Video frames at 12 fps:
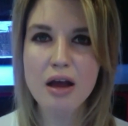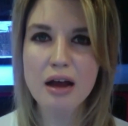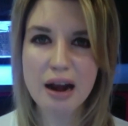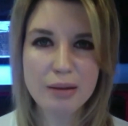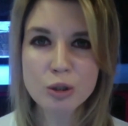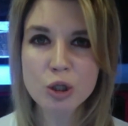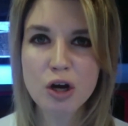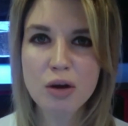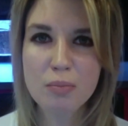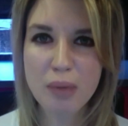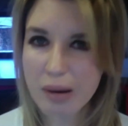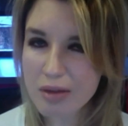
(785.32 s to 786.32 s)
And I'm
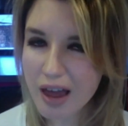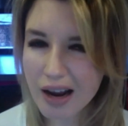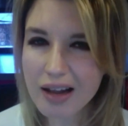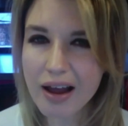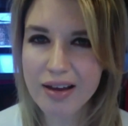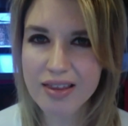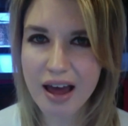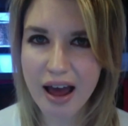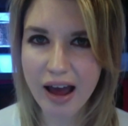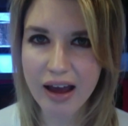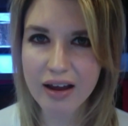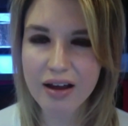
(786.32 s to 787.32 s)
sure maybe they'd like the
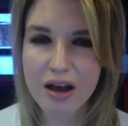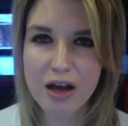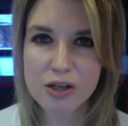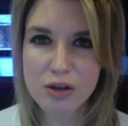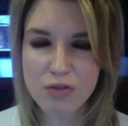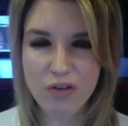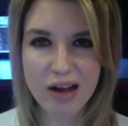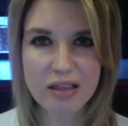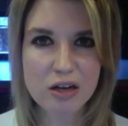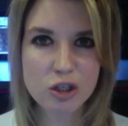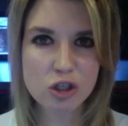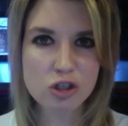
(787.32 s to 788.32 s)
A. So the fact
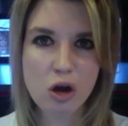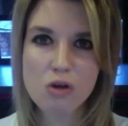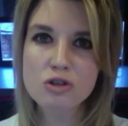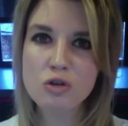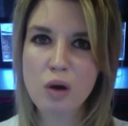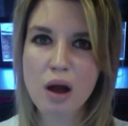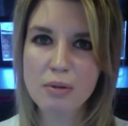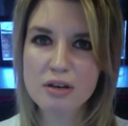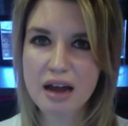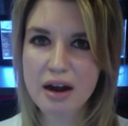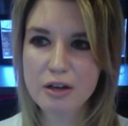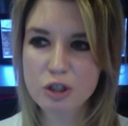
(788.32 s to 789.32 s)
that it just goes to Robert
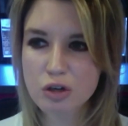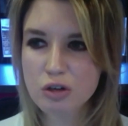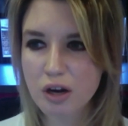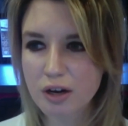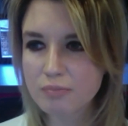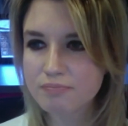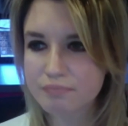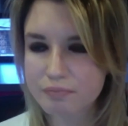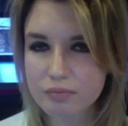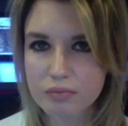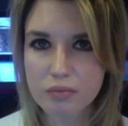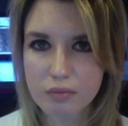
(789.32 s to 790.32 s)
Downey Jr.,
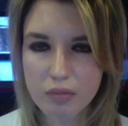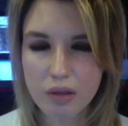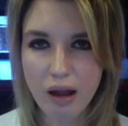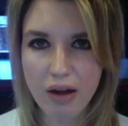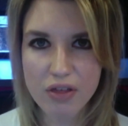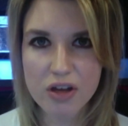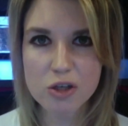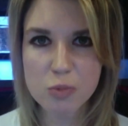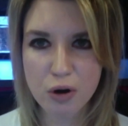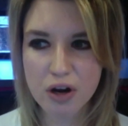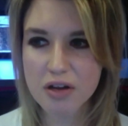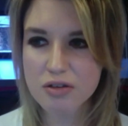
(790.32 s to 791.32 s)
I think, is
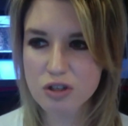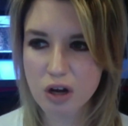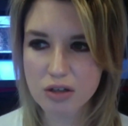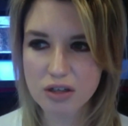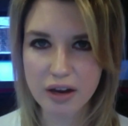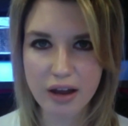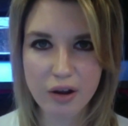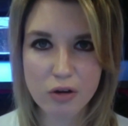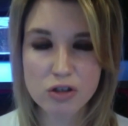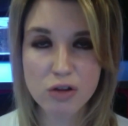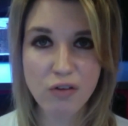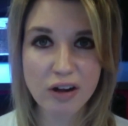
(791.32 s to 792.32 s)
pretty insulting. And
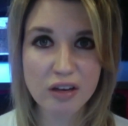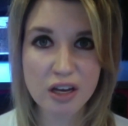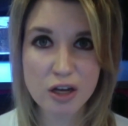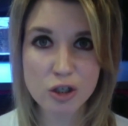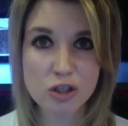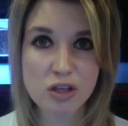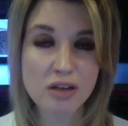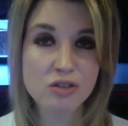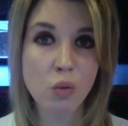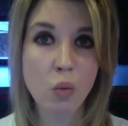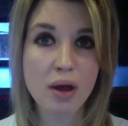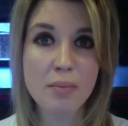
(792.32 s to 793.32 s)
also the fact that he could just, as
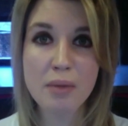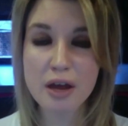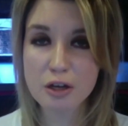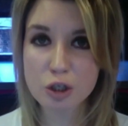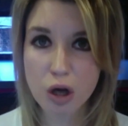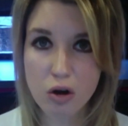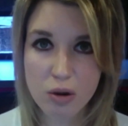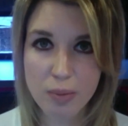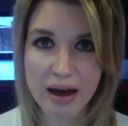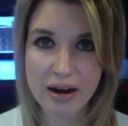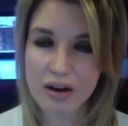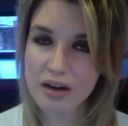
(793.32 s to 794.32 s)
a whim, make a joke
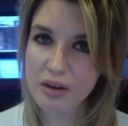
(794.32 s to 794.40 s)
about it and